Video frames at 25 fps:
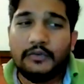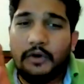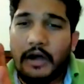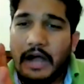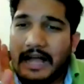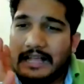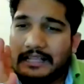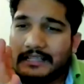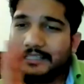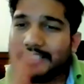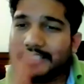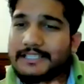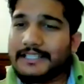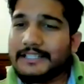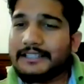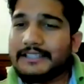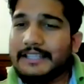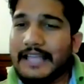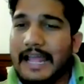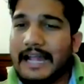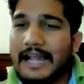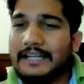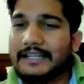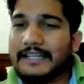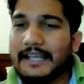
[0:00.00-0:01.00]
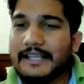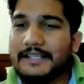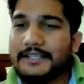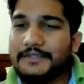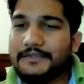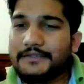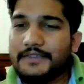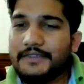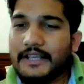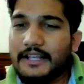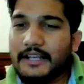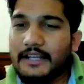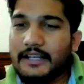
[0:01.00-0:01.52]
to answer that
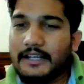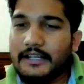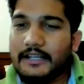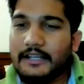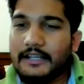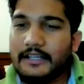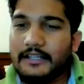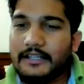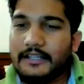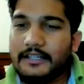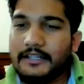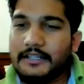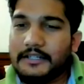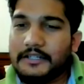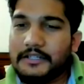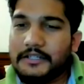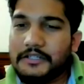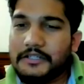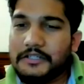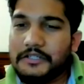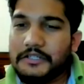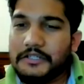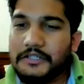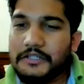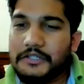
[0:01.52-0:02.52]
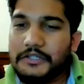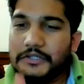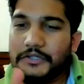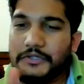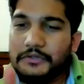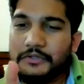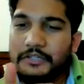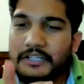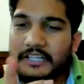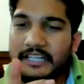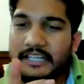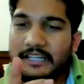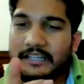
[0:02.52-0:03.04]
as well
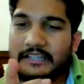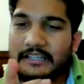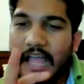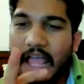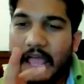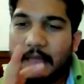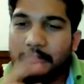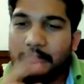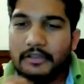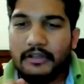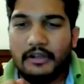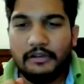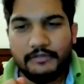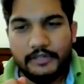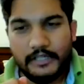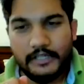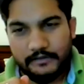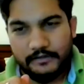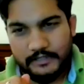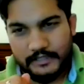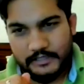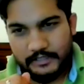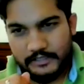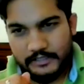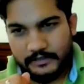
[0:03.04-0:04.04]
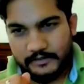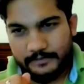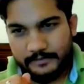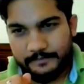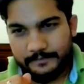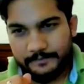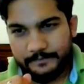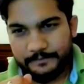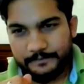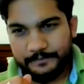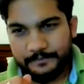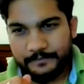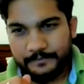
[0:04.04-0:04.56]
you need timing of event
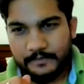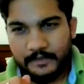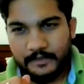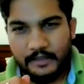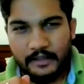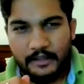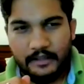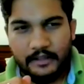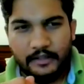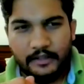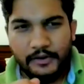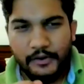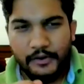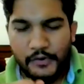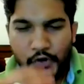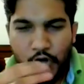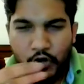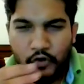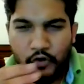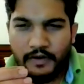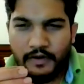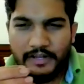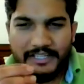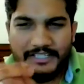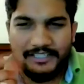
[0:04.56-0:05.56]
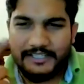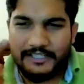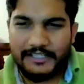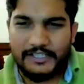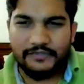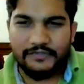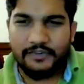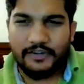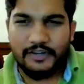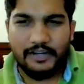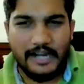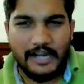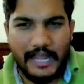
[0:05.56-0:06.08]
no one is
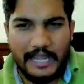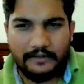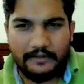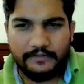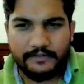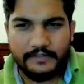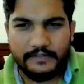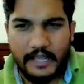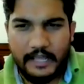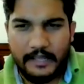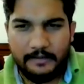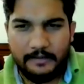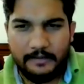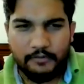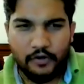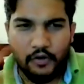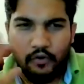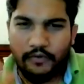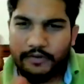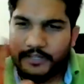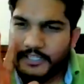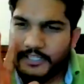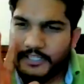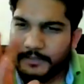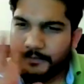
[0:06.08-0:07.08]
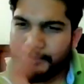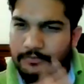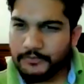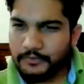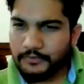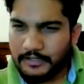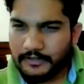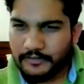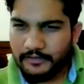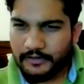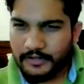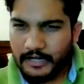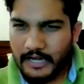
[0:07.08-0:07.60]
rich for a lifetime no one is
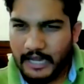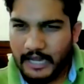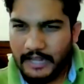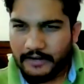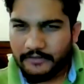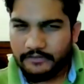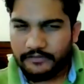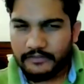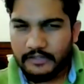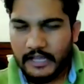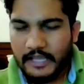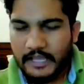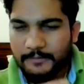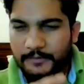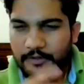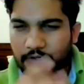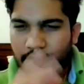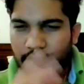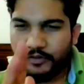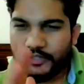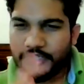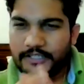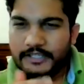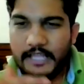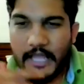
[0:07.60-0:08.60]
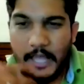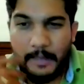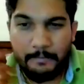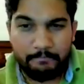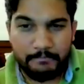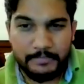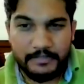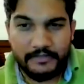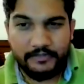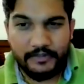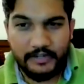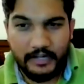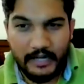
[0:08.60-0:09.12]
poor for a lifetime no one is
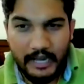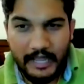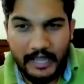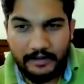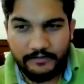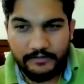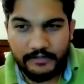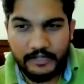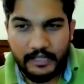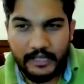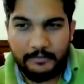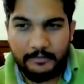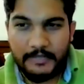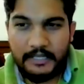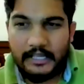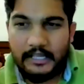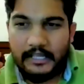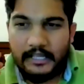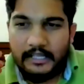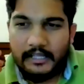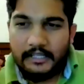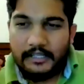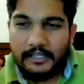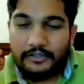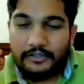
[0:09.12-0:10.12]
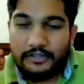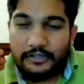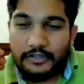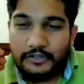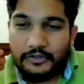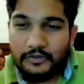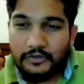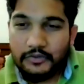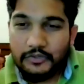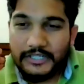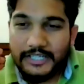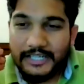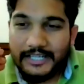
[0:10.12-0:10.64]
happy for a lifetime so
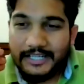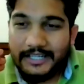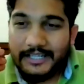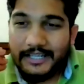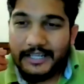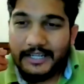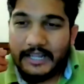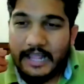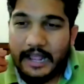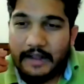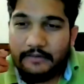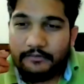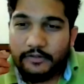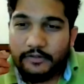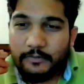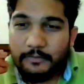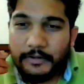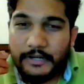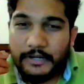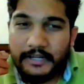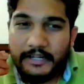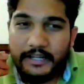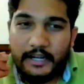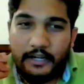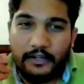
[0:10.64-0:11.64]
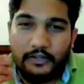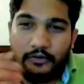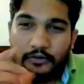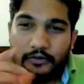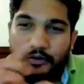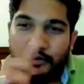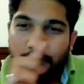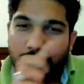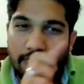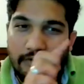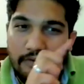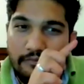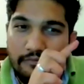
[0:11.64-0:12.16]
you technically have to predict you
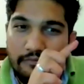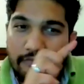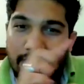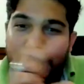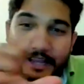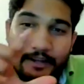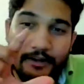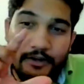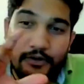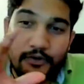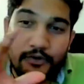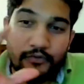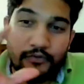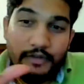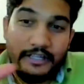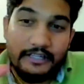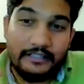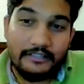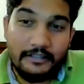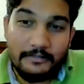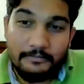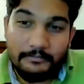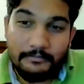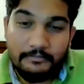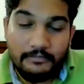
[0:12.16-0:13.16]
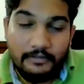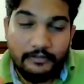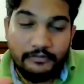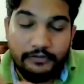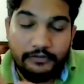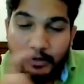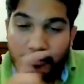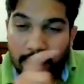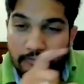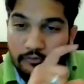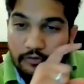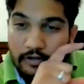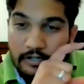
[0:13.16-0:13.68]
know from where to where the
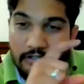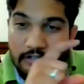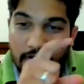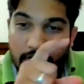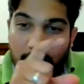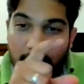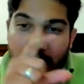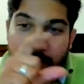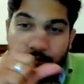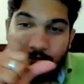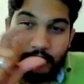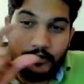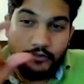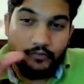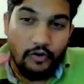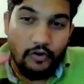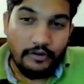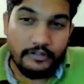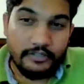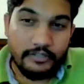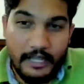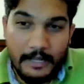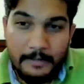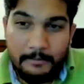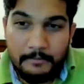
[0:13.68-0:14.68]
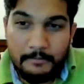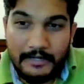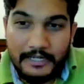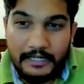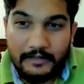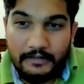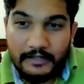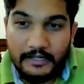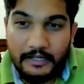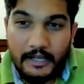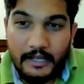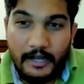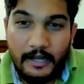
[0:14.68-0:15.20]
from what time to what time
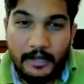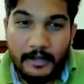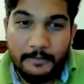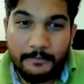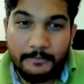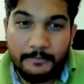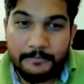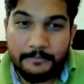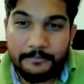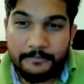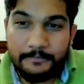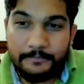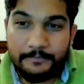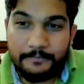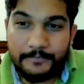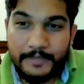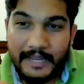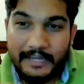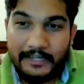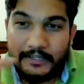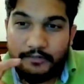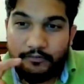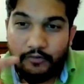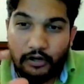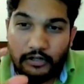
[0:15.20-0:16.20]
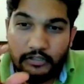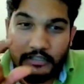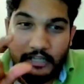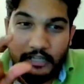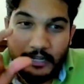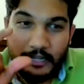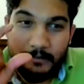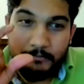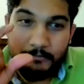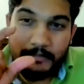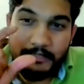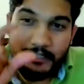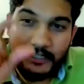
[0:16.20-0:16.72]
money will come at what
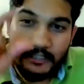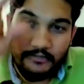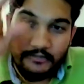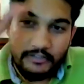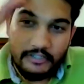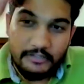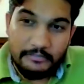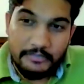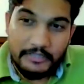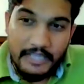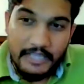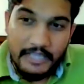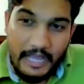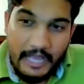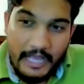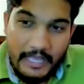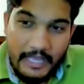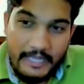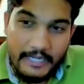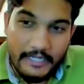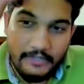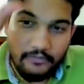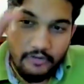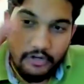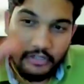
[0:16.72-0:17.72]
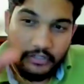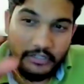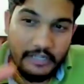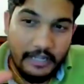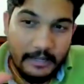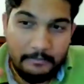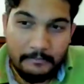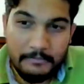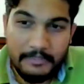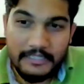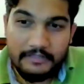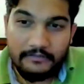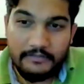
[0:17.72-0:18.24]
time money will be high at what
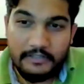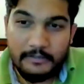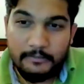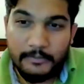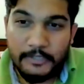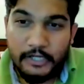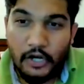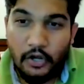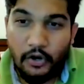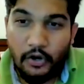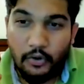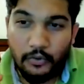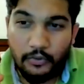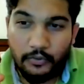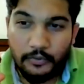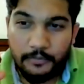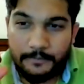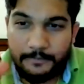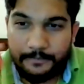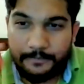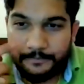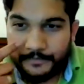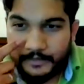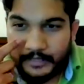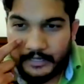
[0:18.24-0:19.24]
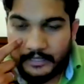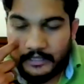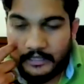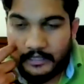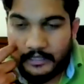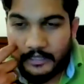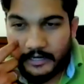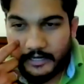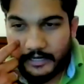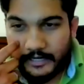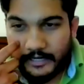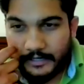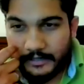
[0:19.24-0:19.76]
time money will be low
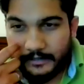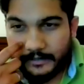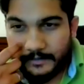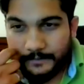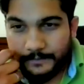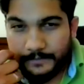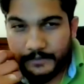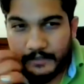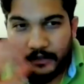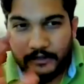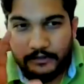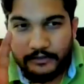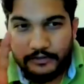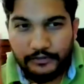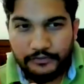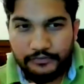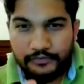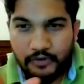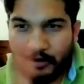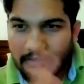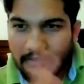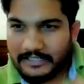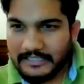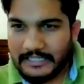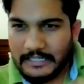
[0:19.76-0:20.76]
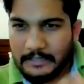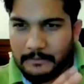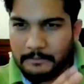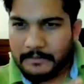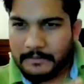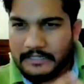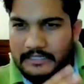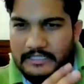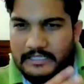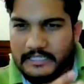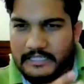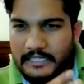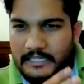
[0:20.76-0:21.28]
right so
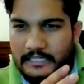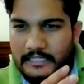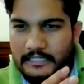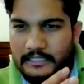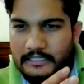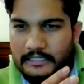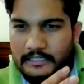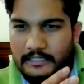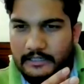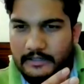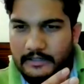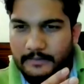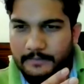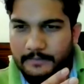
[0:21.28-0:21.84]
40%